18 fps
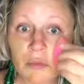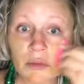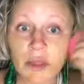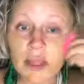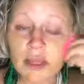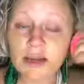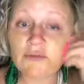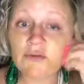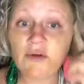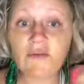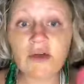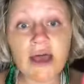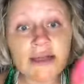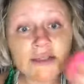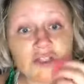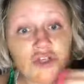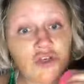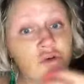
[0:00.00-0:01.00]
And if I've
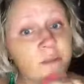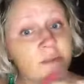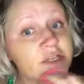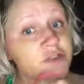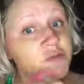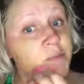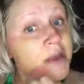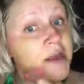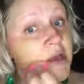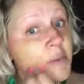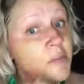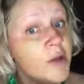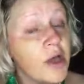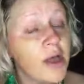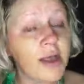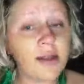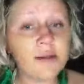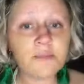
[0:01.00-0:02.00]
got too much makeup
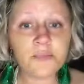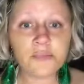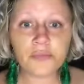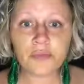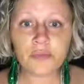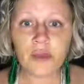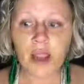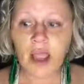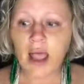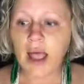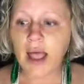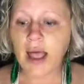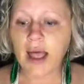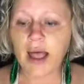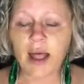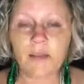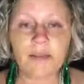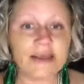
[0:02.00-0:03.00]
on,
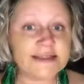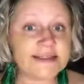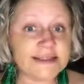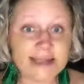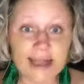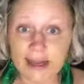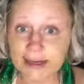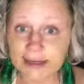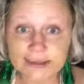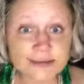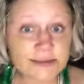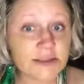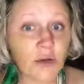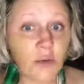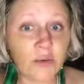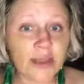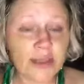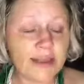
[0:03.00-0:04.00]
it's not gonna
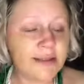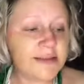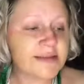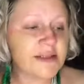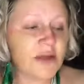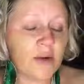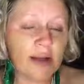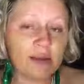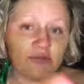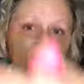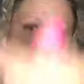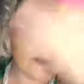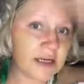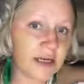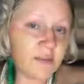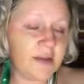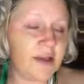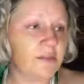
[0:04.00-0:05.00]
soak in. So I'm just
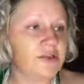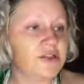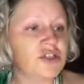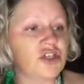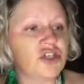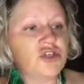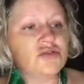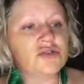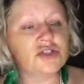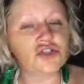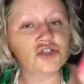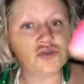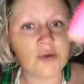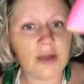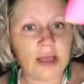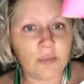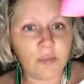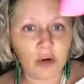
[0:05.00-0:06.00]
gonna be able to use a
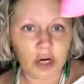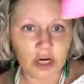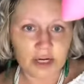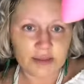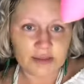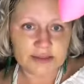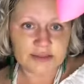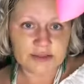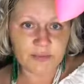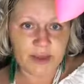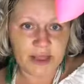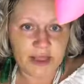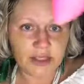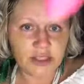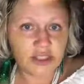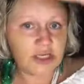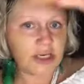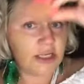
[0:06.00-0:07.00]
dry part of the
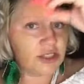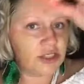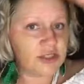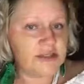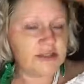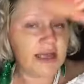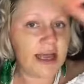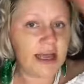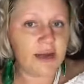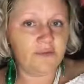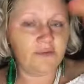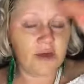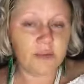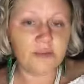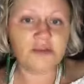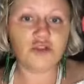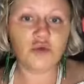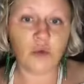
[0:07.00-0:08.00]
sponge and just kind of
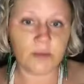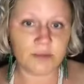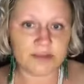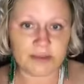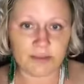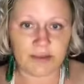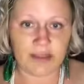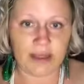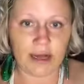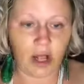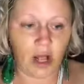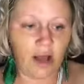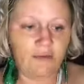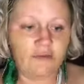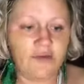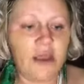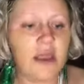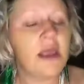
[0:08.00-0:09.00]
absorb some of that
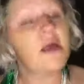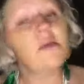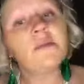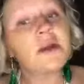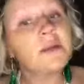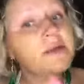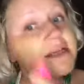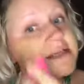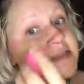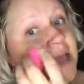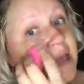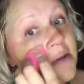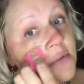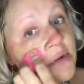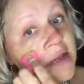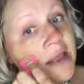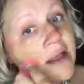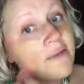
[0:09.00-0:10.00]
off. But I'm gonna take
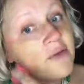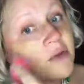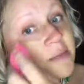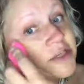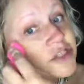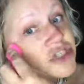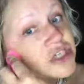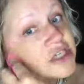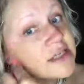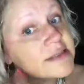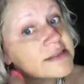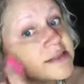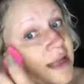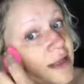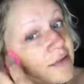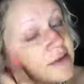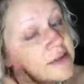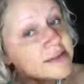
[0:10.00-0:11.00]
what I have on my cheeks
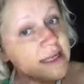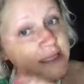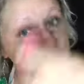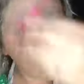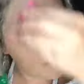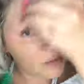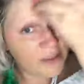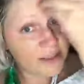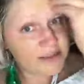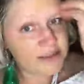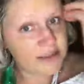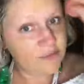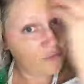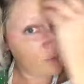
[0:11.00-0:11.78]
now, because that's plenty for